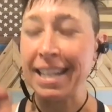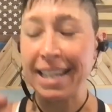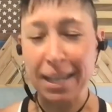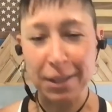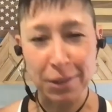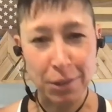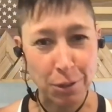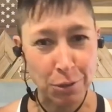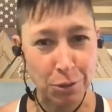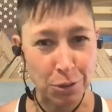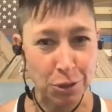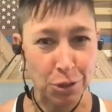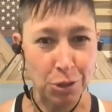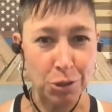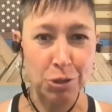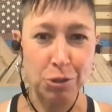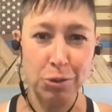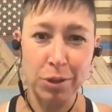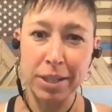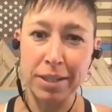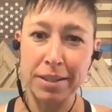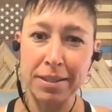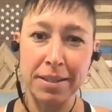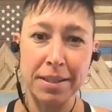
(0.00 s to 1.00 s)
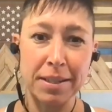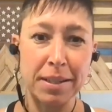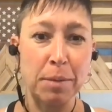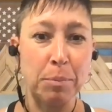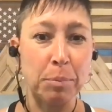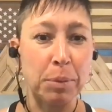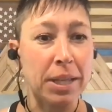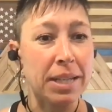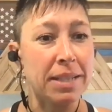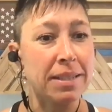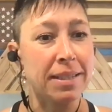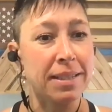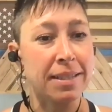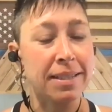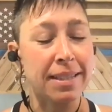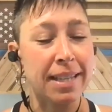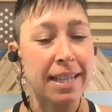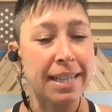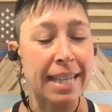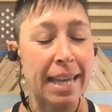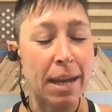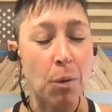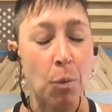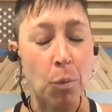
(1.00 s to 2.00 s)
and get those nutrients to the places
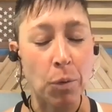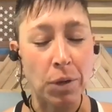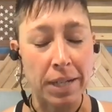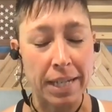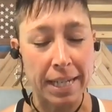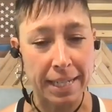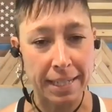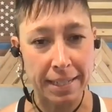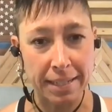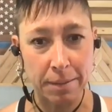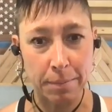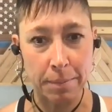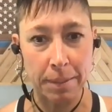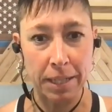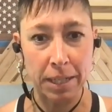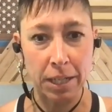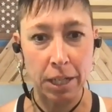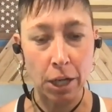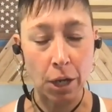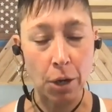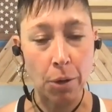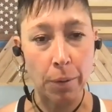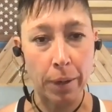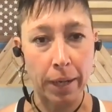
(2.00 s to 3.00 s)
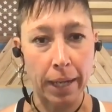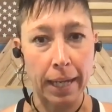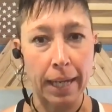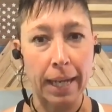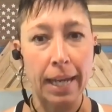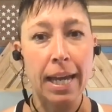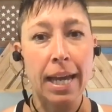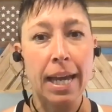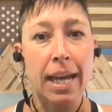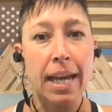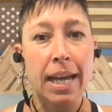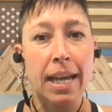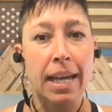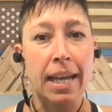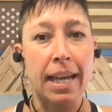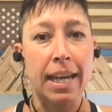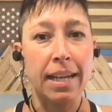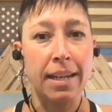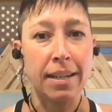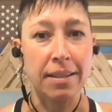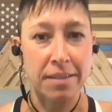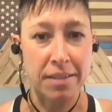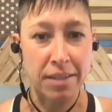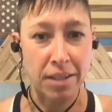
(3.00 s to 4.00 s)
that they need to be going,
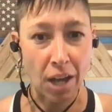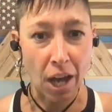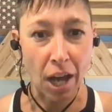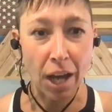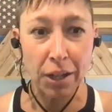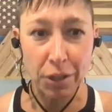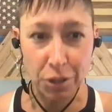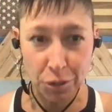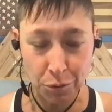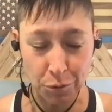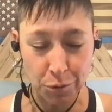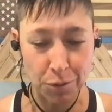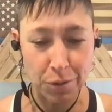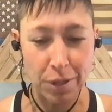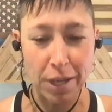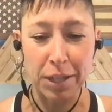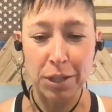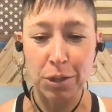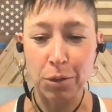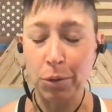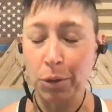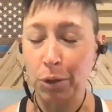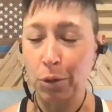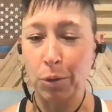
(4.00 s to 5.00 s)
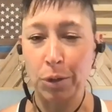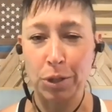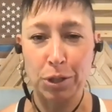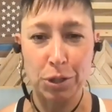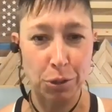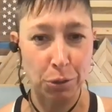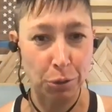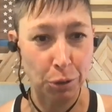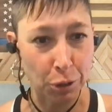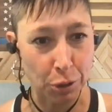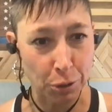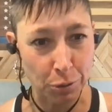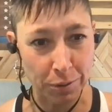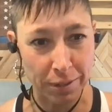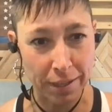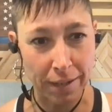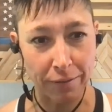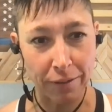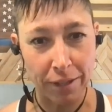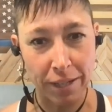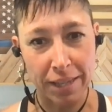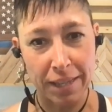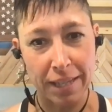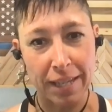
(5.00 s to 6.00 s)
it is not true that you're going to lose
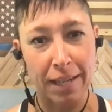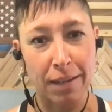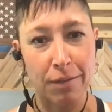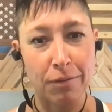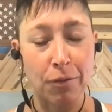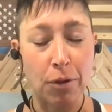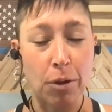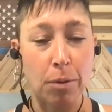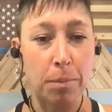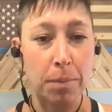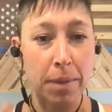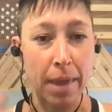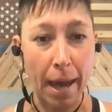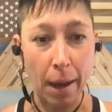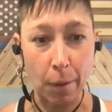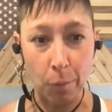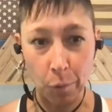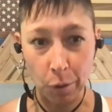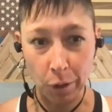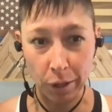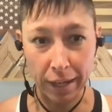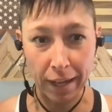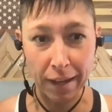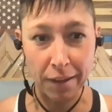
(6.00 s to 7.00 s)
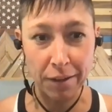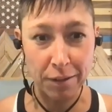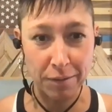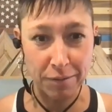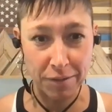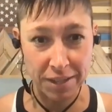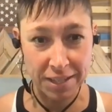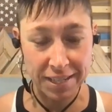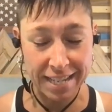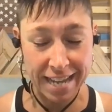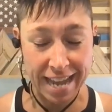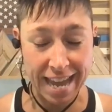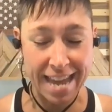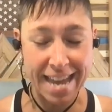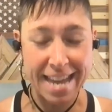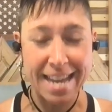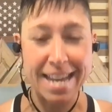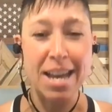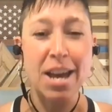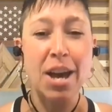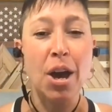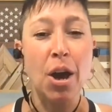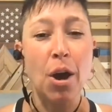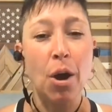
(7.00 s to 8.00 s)
everything from that workout of the
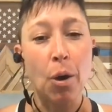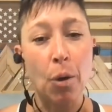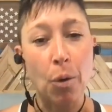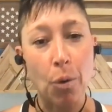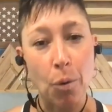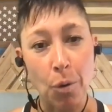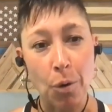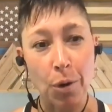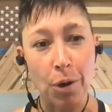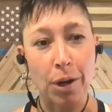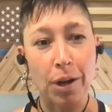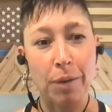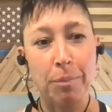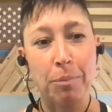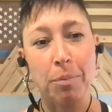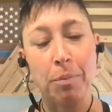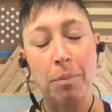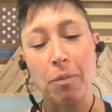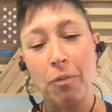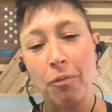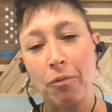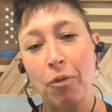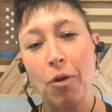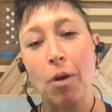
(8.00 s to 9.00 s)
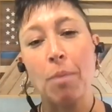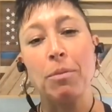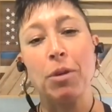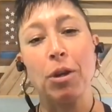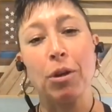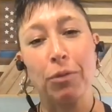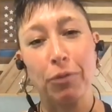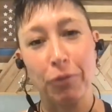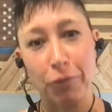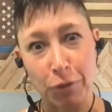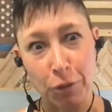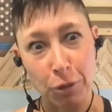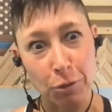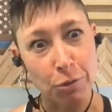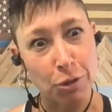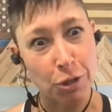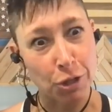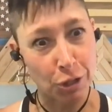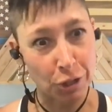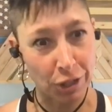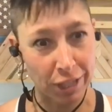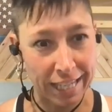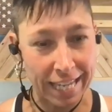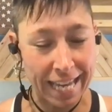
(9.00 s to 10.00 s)
day or from your
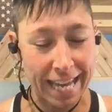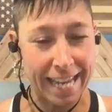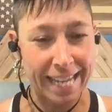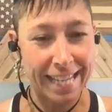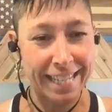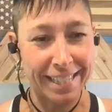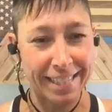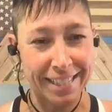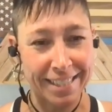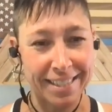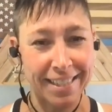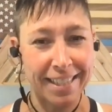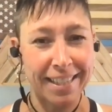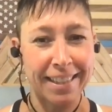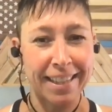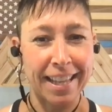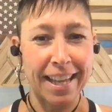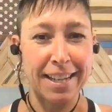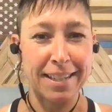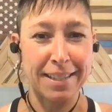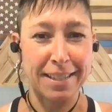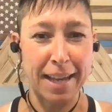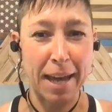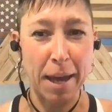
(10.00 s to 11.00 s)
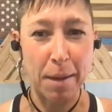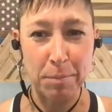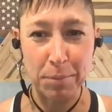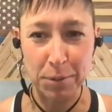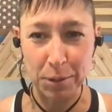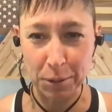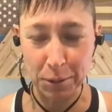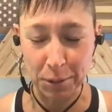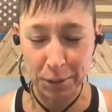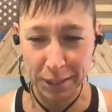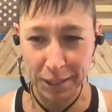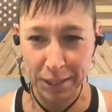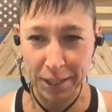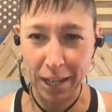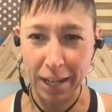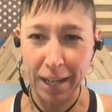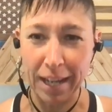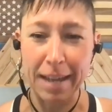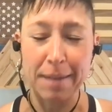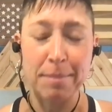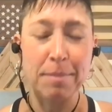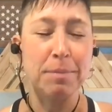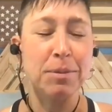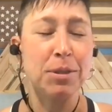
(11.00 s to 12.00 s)
future gains. That is absolutely not.
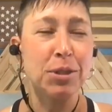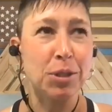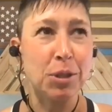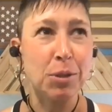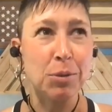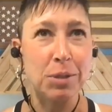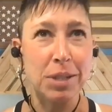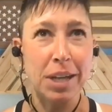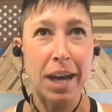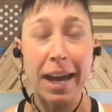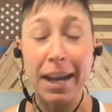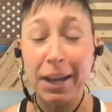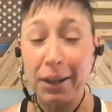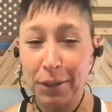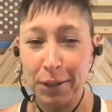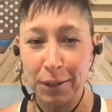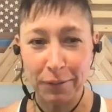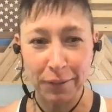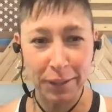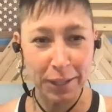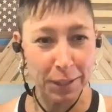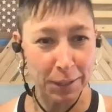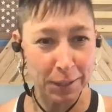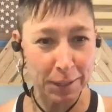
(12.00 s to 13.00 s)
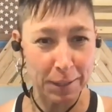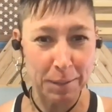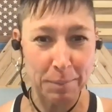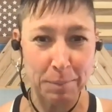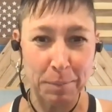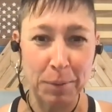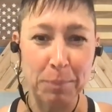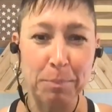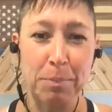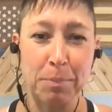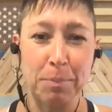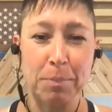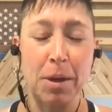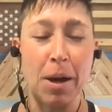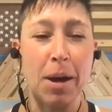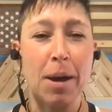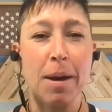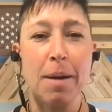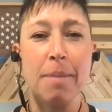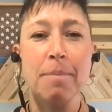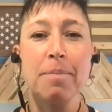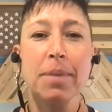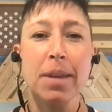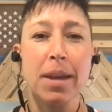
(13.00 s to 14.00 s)
I'm so tired of hearing
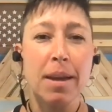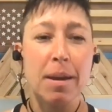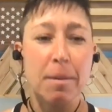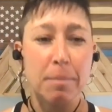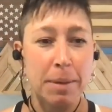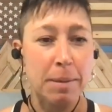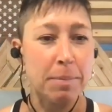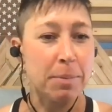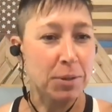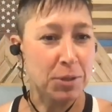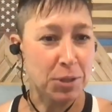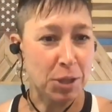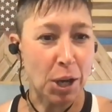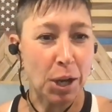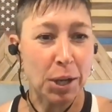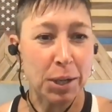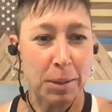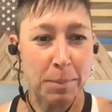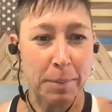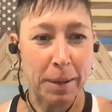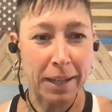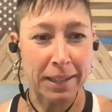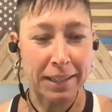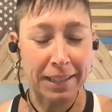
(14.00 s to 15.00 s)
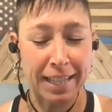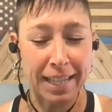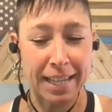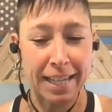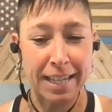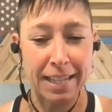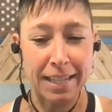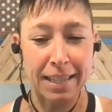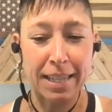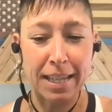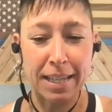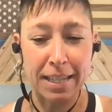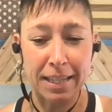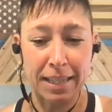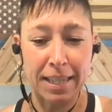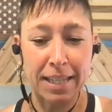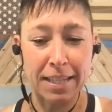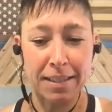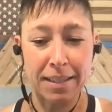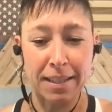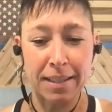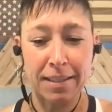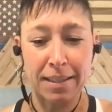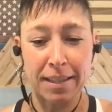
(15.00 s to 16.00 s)
uh, people talk about that. That
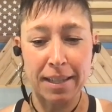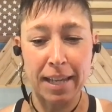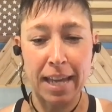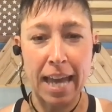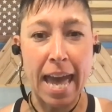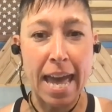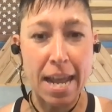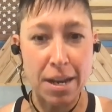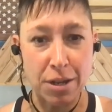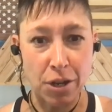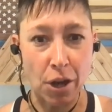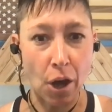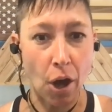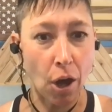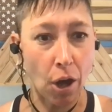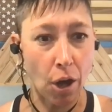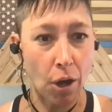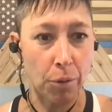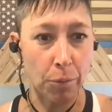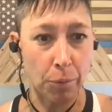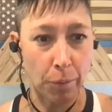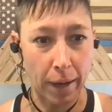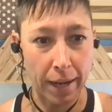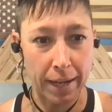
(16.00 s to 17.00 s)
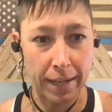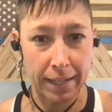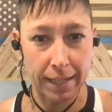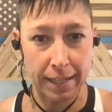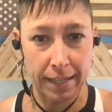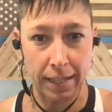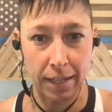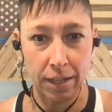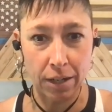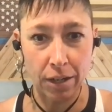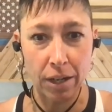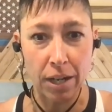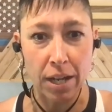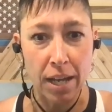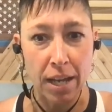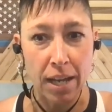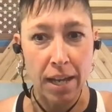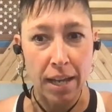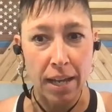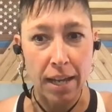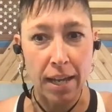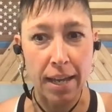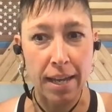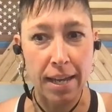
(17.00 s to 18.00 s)
this is the end all right here,
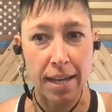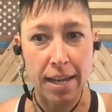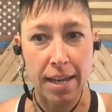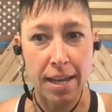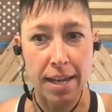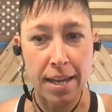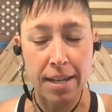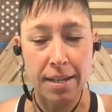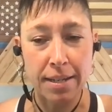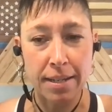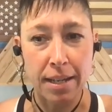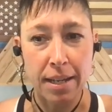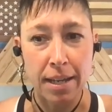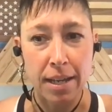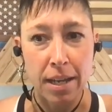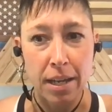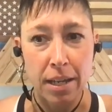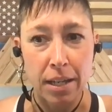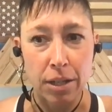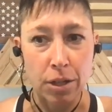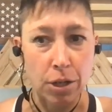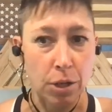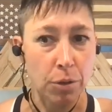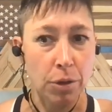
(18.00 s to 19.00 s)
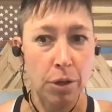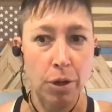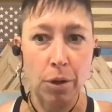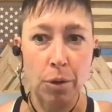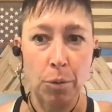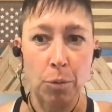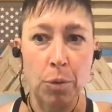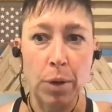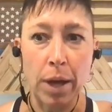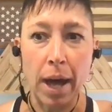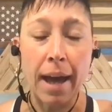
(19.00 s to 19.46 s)
and you know there.